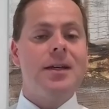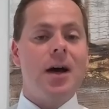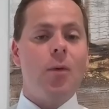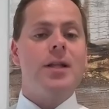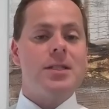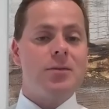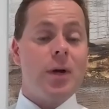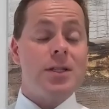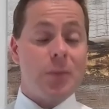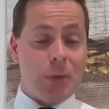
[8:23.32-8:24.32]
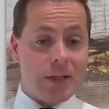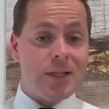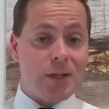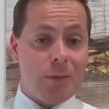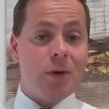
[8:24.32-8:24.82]
Once the product
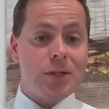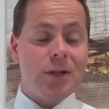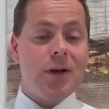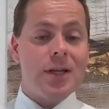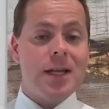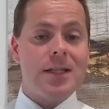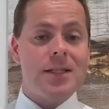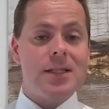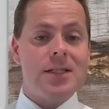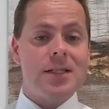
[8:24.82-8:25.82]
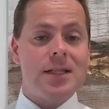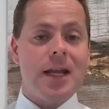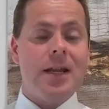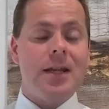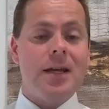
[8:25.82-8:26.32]
is commercialized, that's
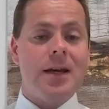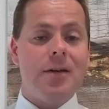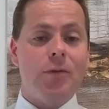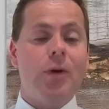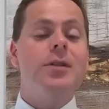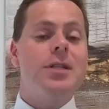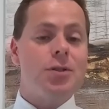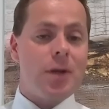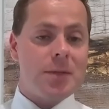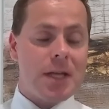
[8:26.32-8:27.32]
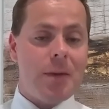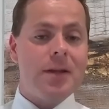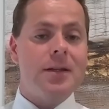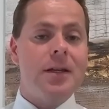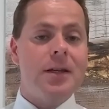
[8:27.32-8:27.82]
then royalty streams come
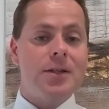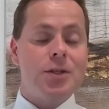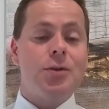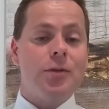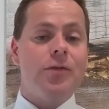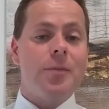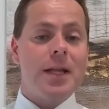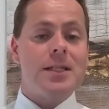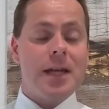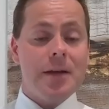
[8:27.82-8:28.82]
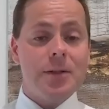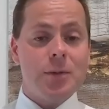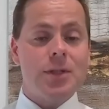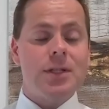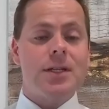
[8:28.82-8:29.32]
in to SUDA from net sales,
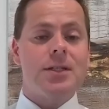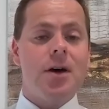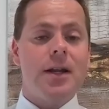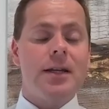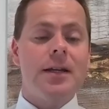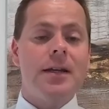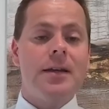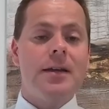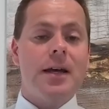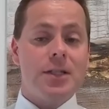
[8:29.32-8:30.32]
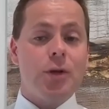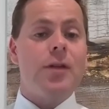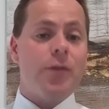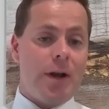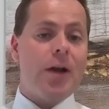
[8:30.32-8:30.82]
which is exciting. Certainly
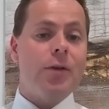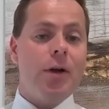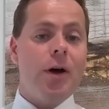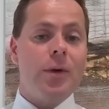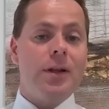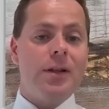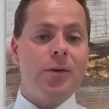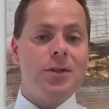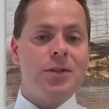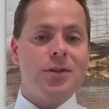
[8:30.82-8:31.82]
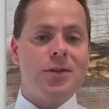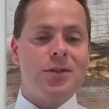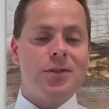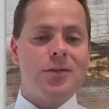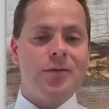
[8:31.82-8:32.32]
for Negrelide, we look
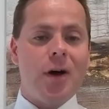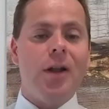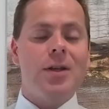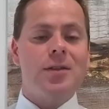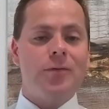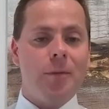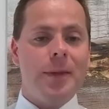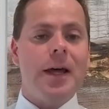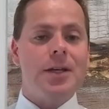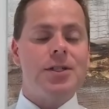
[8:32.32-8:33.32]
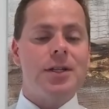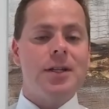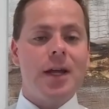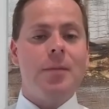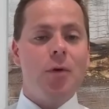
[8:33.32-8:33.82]
to finalize the
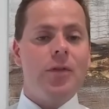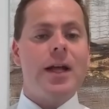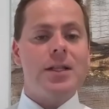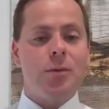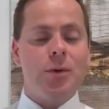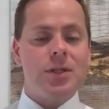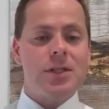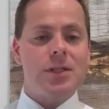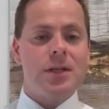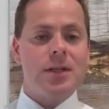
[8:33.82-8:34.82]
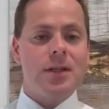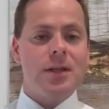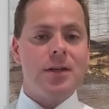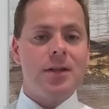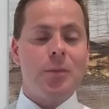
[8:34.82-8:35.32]
formulation and move that towards
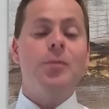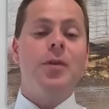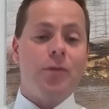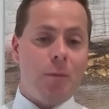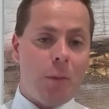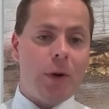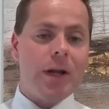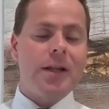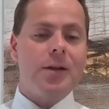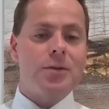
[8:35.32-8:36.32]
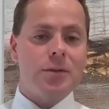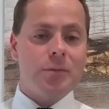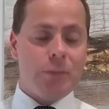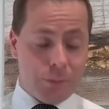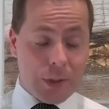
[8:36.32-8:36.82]
the formal
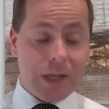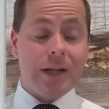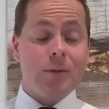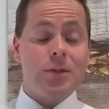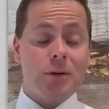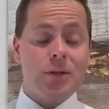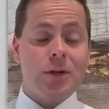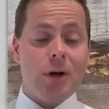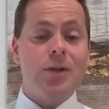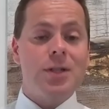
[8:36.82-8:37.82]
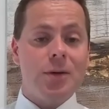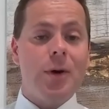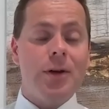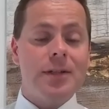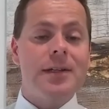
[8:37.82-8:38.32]
preclinical toxicology
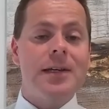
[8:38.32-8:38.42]
work.